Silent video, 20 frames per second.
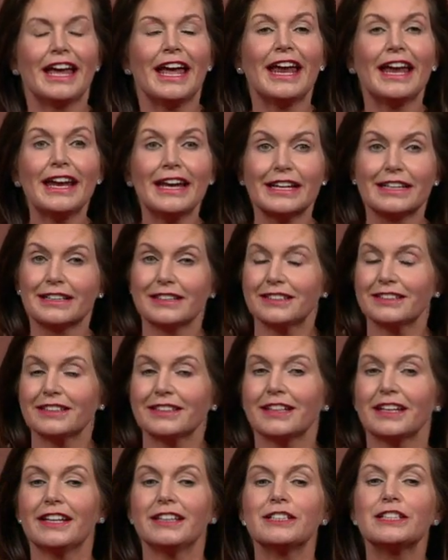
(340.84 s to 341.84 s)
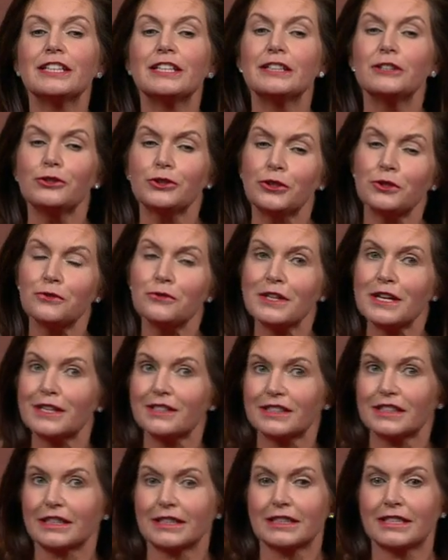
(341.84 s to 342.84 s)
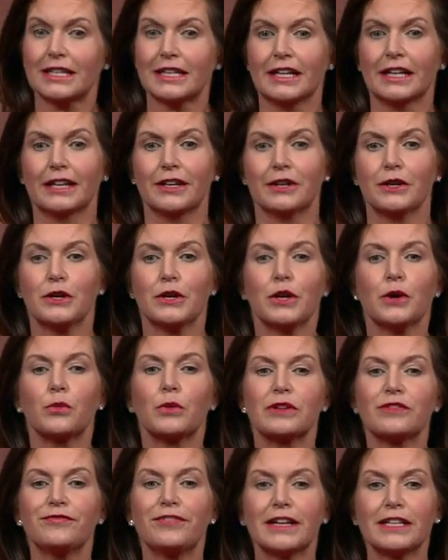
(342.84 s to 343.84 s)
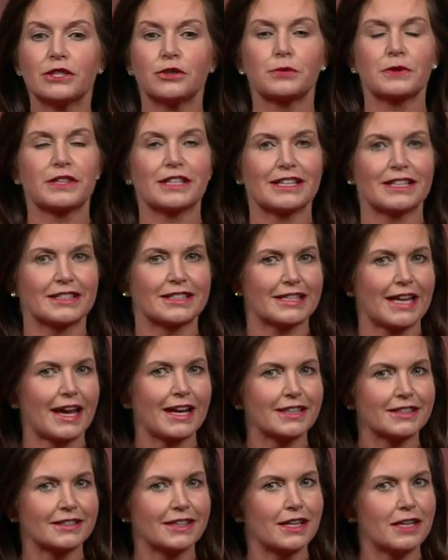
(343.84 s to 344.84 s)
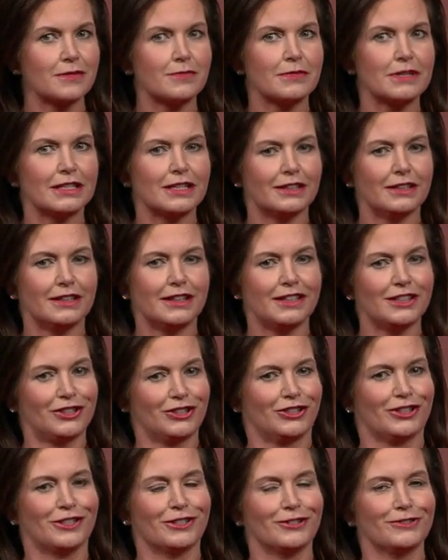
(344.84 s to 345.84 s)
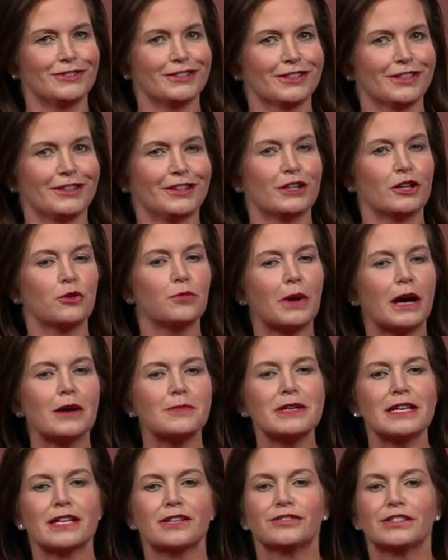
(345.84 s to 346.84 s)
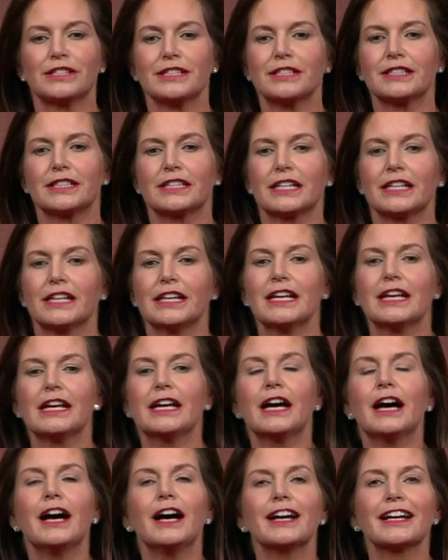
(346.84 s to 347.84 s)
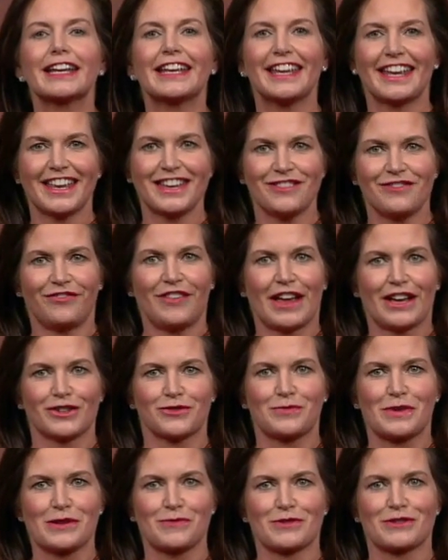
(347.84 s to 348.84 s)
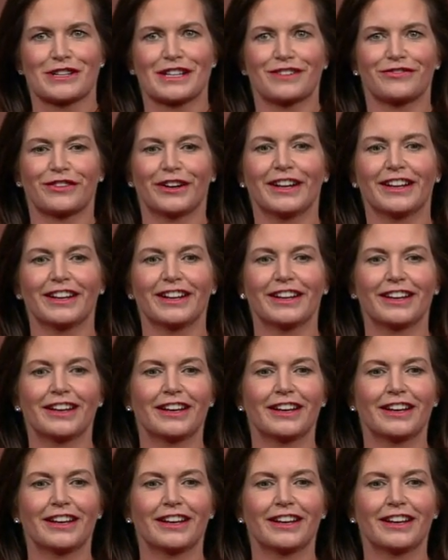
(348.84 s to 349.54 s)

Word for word: And in 2010, when faced with the exact same issue, the Obama FCC again found we were different.